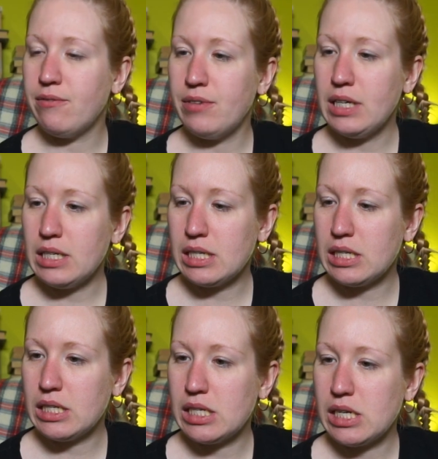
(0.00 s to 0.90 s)

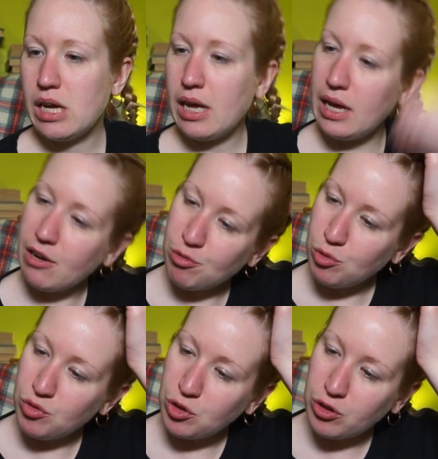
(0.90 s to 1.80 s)
Veet a Hair
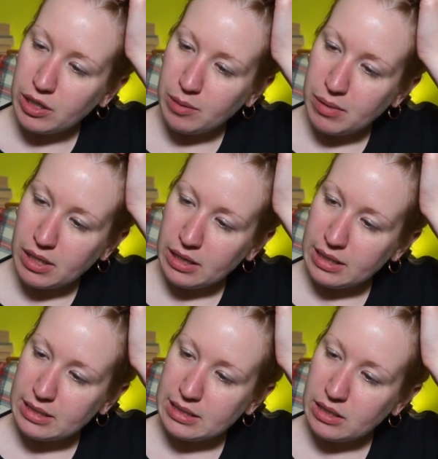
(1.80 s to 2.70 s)
Removal Cream in the
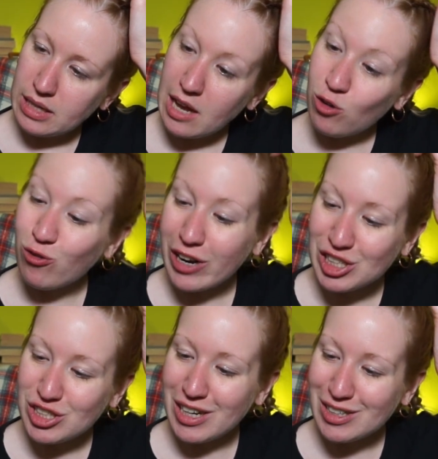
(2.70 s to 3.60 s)
Silk and
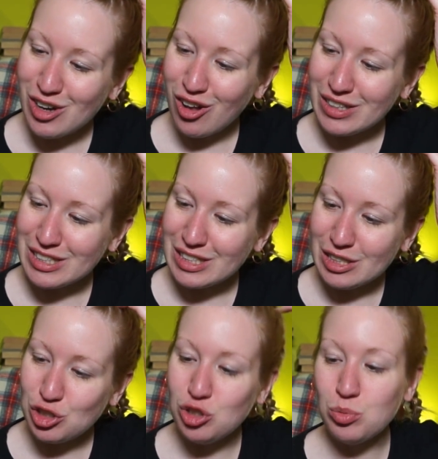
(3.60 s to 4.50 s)
Fresh
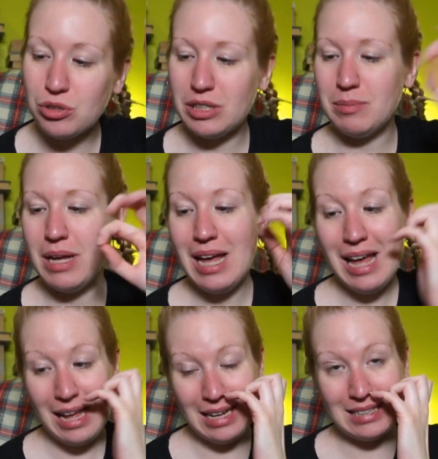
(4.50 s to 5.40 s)
Technology Supreme
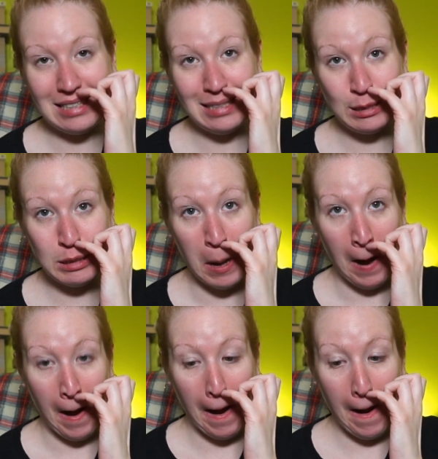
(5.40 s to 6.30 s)
Essence
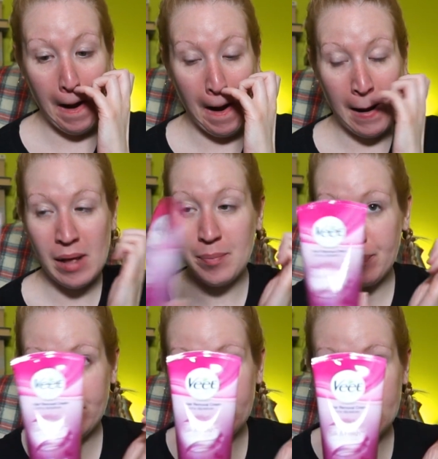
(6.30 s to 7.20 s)
uh,
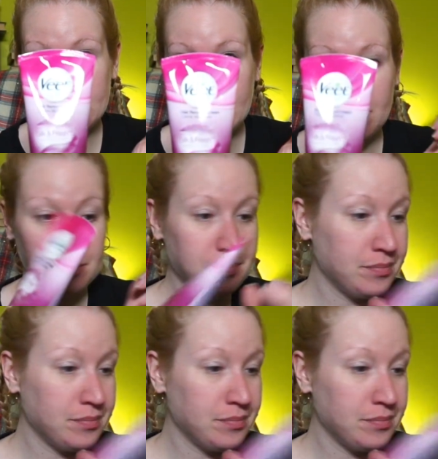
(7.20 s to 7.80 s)
container.